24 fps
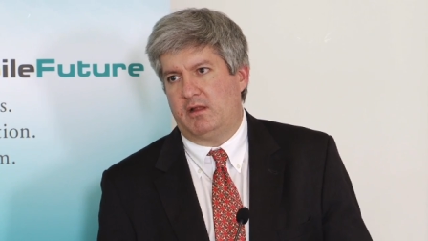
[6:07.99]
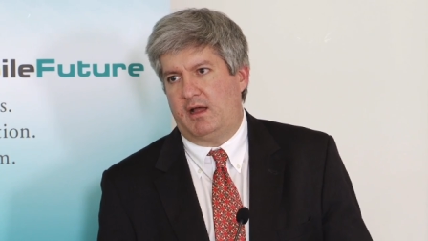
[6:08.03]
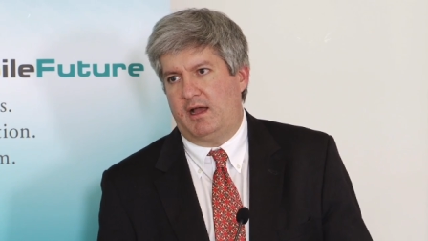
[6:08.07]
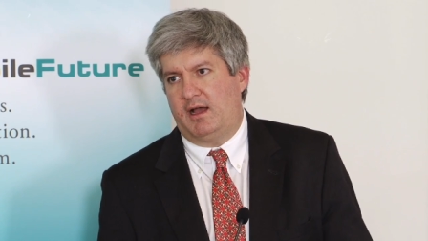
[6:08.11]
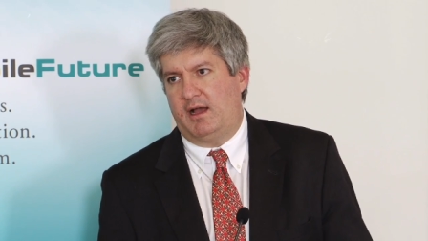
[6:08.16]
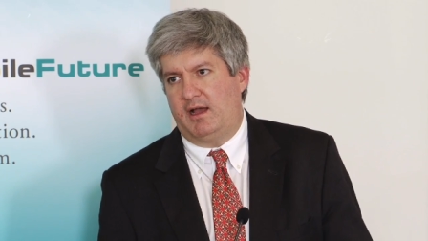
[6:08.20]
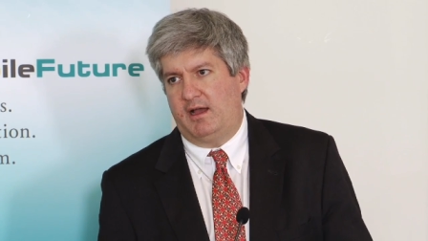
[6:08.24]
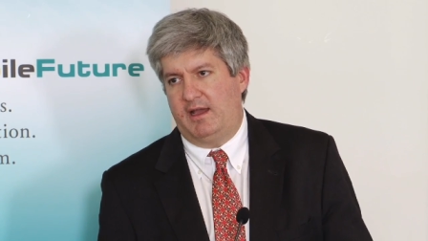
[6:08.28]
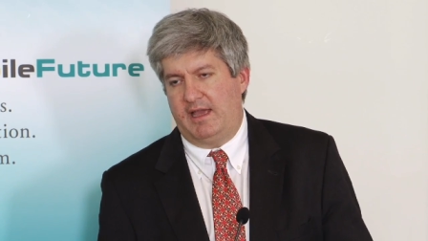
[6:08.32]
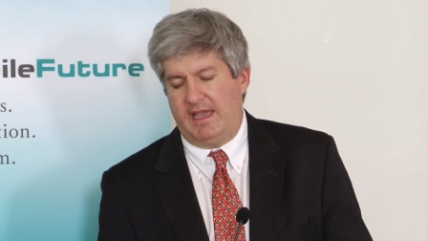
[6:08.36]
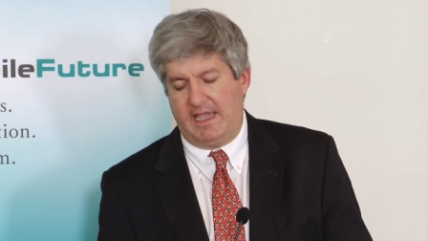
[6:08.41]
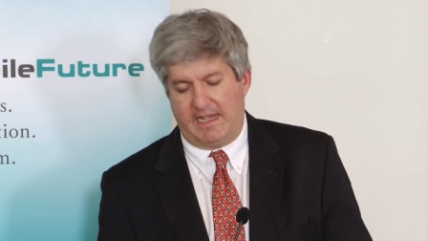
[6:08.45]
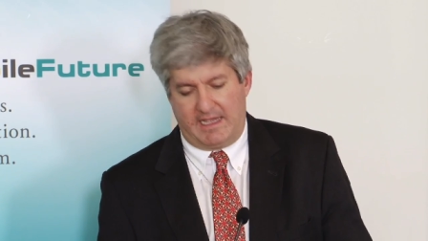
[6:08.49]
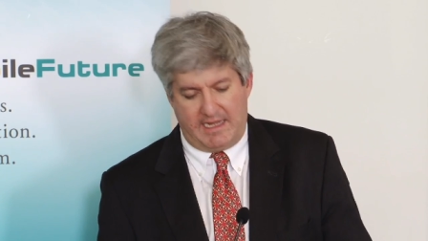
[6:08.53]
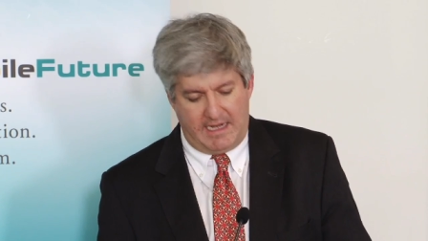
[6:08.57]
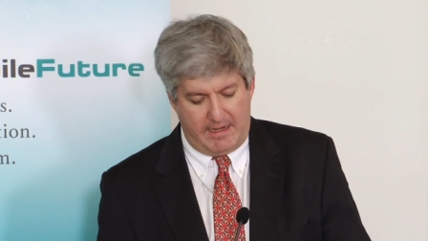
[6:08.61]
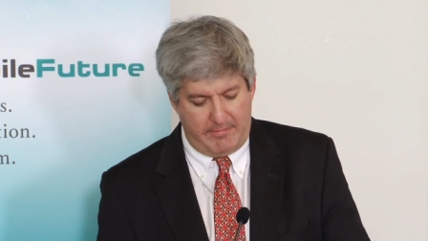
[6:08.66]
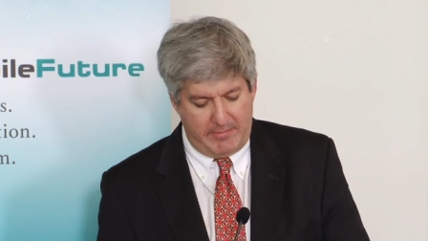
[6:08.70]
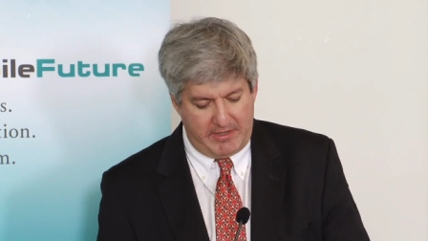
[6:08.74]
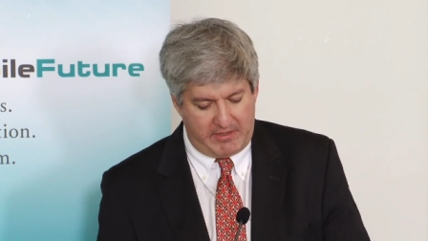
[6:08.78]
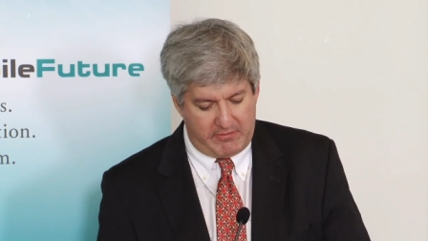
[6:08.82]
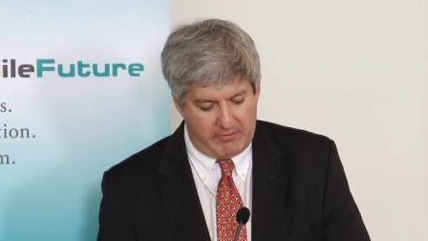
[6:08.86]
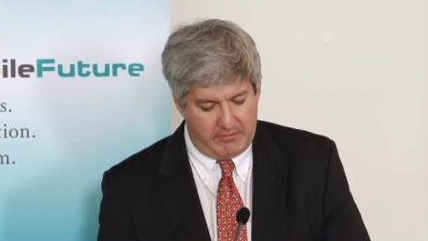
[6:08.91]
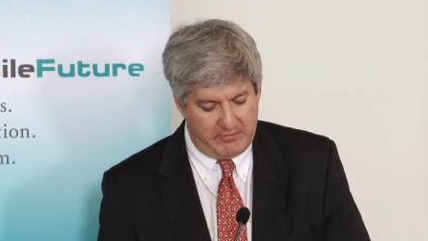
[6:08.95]

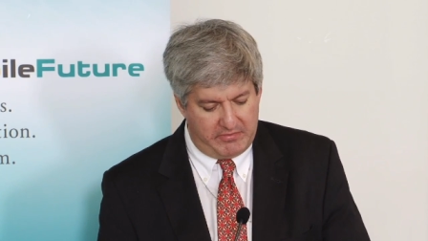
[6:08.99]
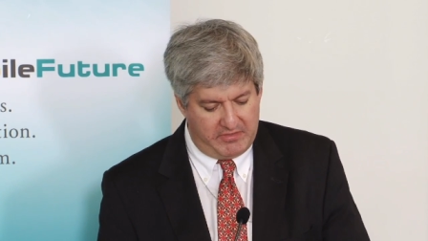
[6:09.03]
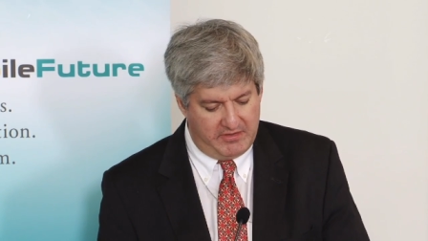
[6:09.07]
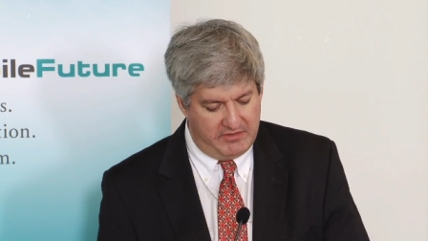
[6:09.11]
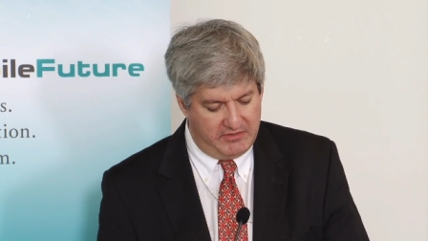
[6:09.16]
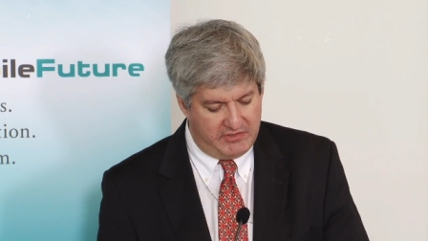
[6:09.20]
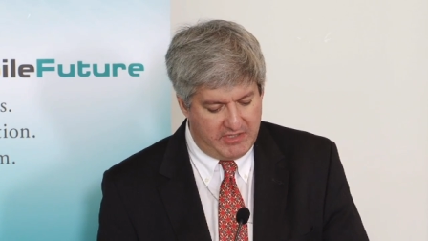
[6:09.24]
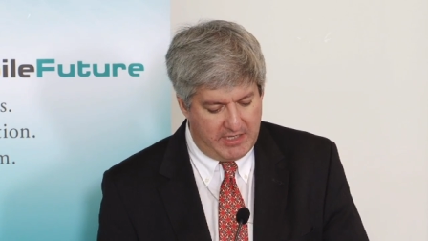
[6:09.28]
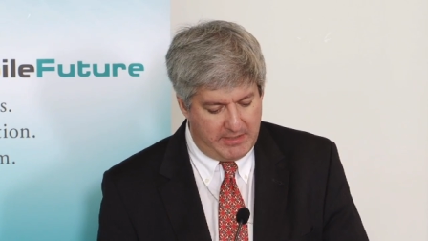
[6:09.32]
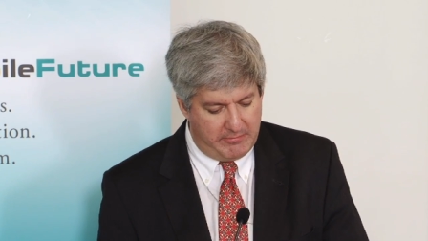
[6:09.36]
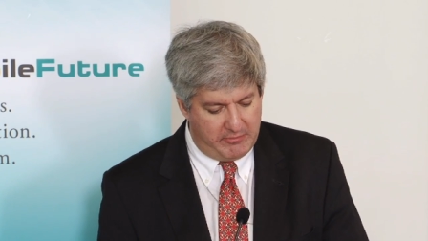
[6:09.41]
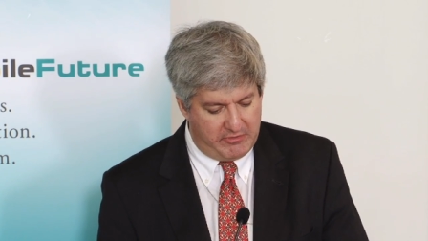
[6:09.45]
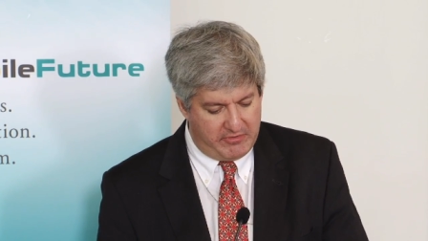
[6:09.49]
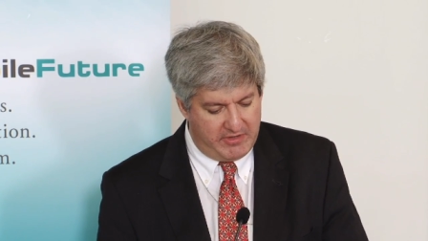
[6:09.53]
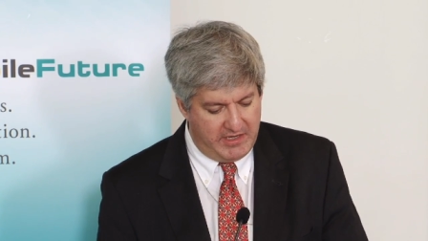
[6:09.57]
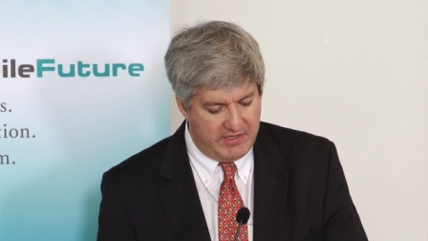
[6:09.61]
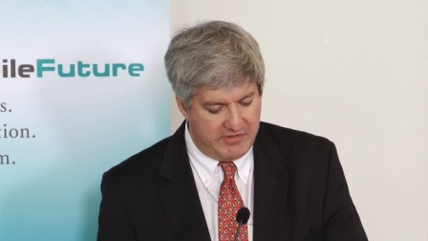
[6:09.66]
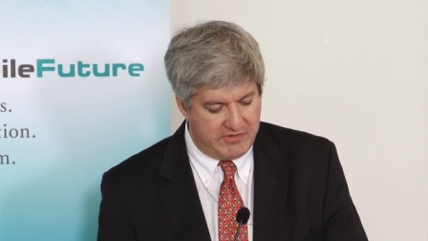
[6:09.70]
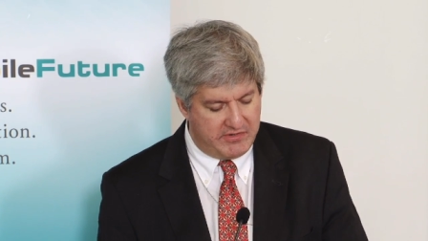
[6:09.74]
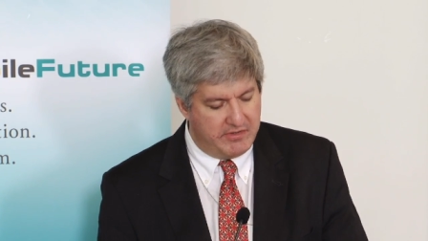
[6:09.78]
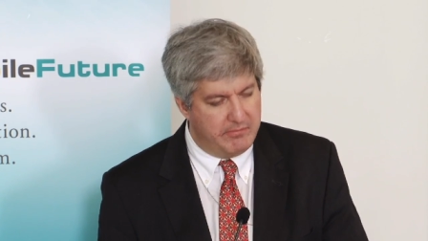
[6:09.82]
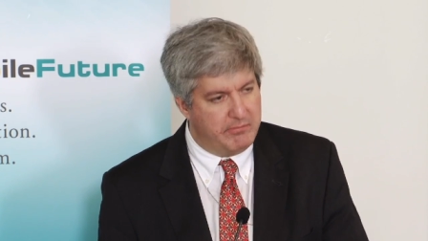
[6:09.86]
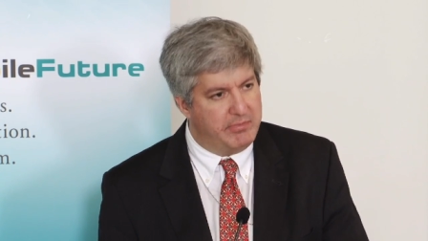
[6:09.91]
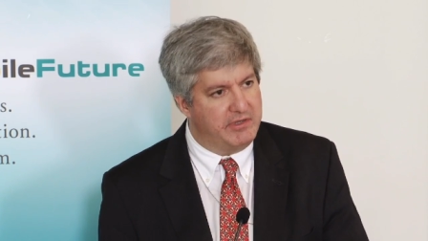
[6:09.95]
economic growth and job
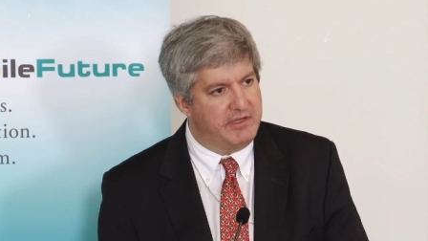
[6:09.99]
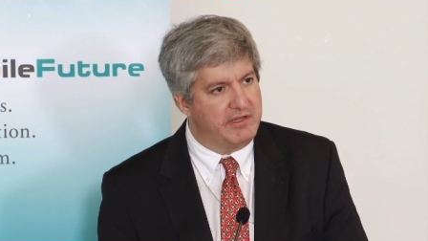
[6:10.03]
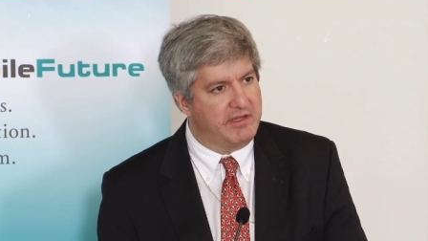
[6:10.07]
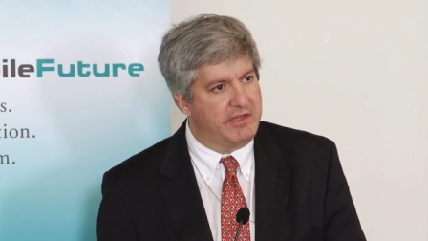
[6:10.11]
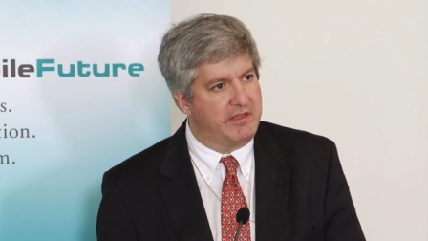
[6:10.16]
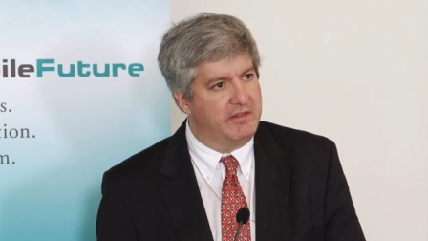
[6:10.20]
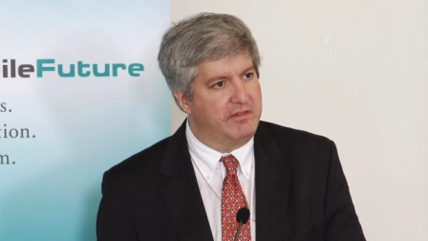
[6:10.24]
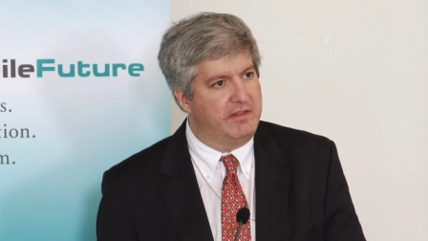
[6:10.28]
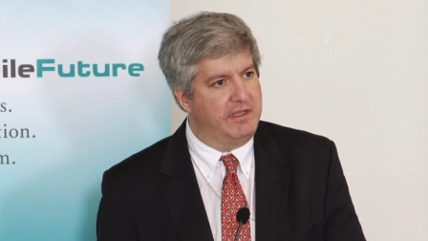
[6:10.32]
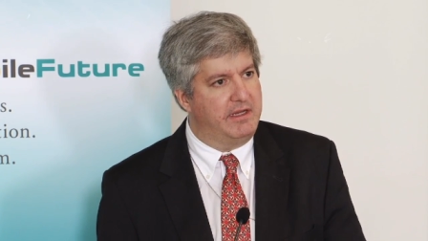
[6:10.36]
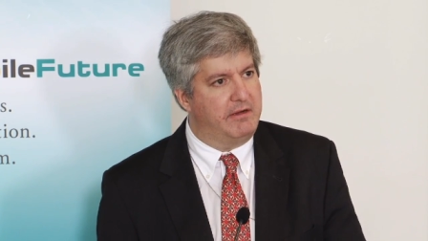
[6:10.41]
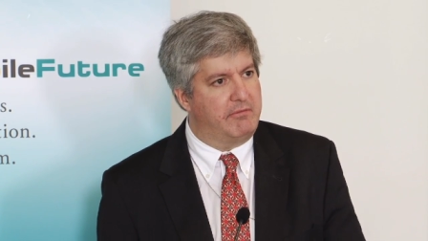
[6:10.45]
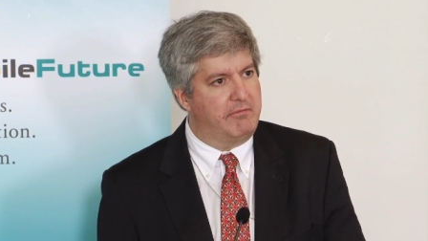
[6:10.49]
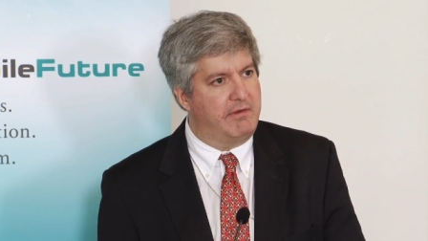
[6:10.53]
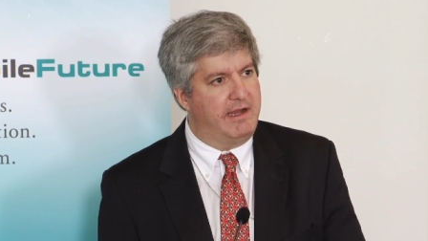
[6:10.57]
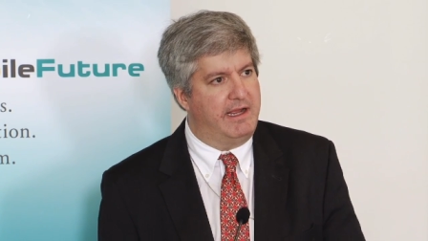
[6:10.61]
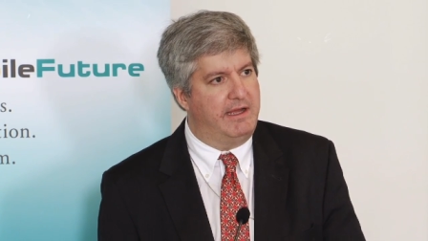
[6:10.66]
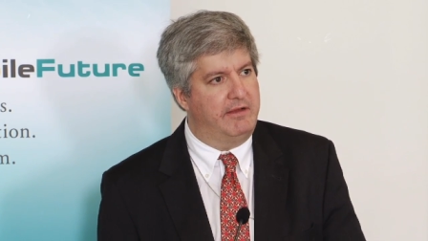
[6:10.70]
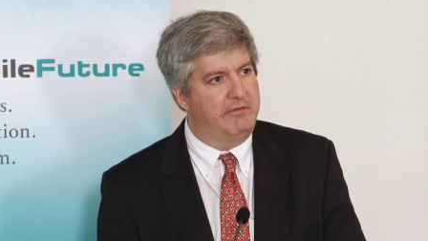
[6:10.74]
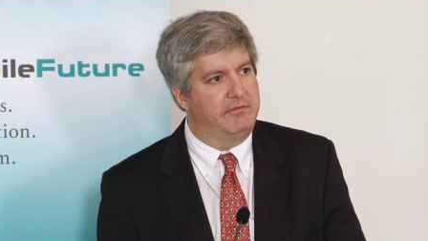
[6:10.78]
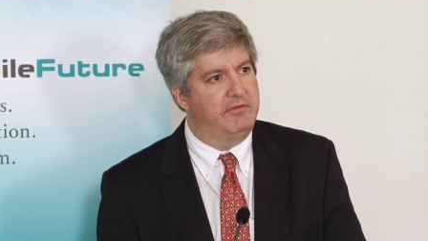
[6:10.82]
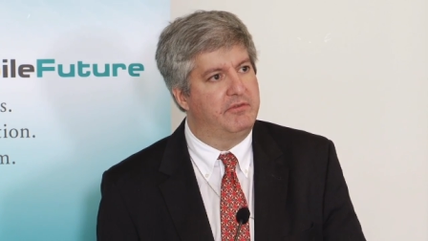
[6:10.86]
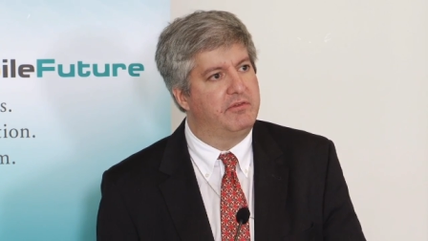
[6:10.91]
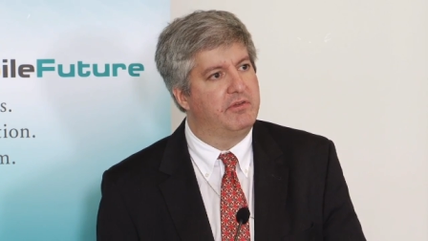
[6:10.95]
creation, particularly
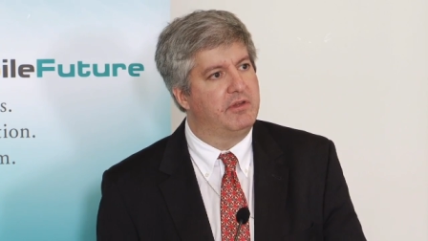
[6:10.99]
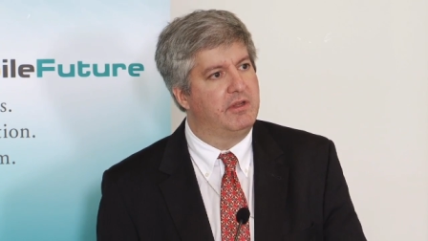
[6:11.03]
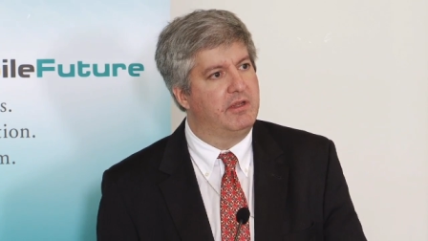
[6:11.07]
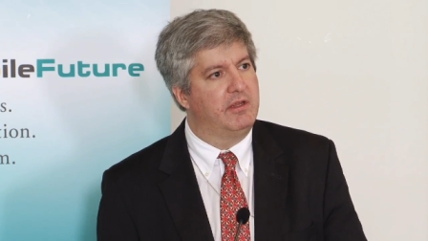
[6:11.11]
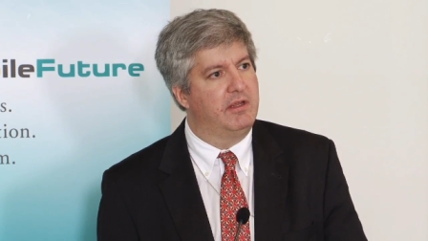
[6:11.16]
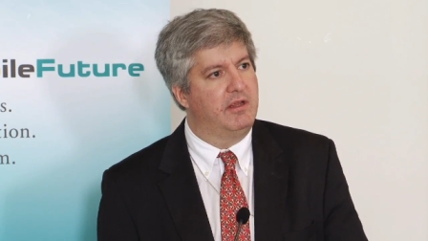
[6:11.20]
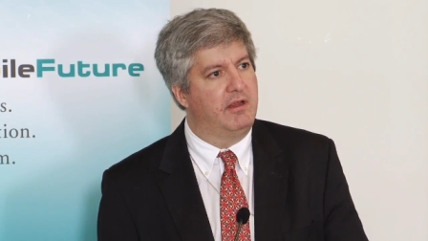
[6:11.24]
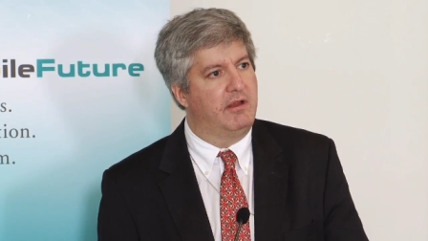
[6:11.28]
around